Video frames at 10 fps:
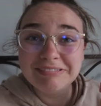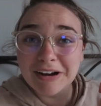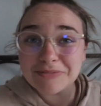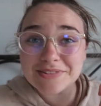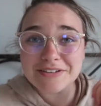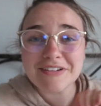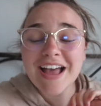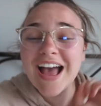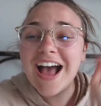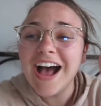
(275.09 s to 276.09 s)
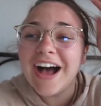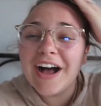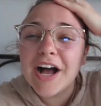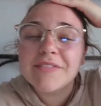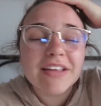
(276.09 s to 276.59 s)
Hope so.
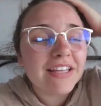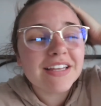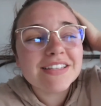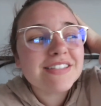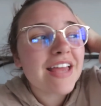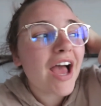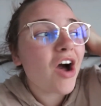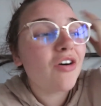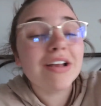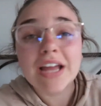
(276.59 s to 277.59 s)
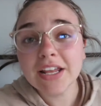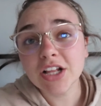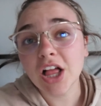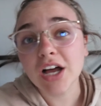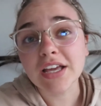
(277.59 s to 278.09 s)
It is now 9
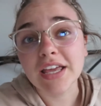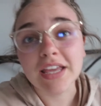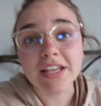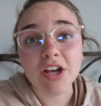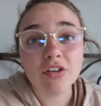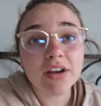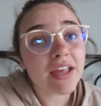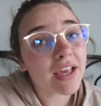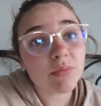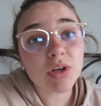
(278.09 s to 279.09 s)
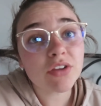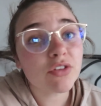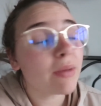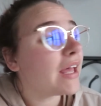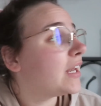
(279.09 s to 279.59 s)
o'clock and already I am ready
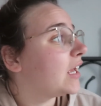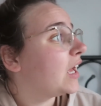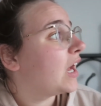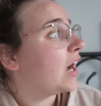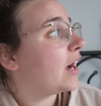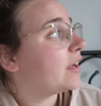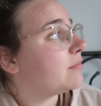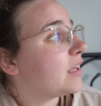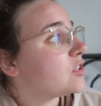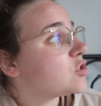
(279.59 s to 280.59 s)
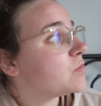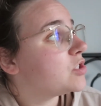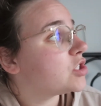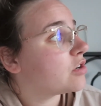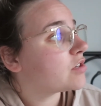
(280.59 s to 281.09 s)
for bed. I'm like just
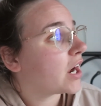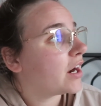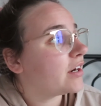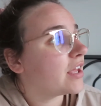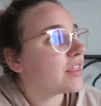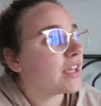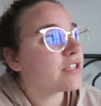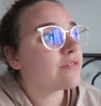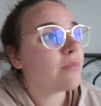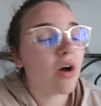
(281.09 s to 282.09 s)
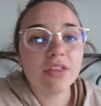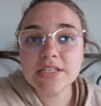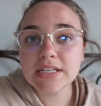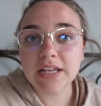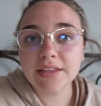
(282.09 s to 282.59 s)
been so tired, and I think it's from all the
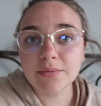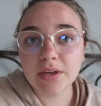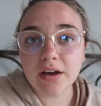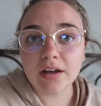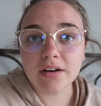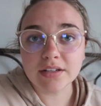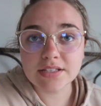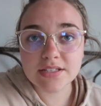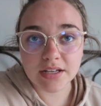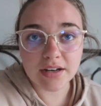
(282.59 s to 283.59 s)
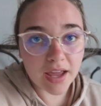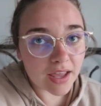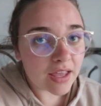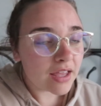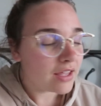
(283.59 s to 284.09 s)
sun that we got on Sunday.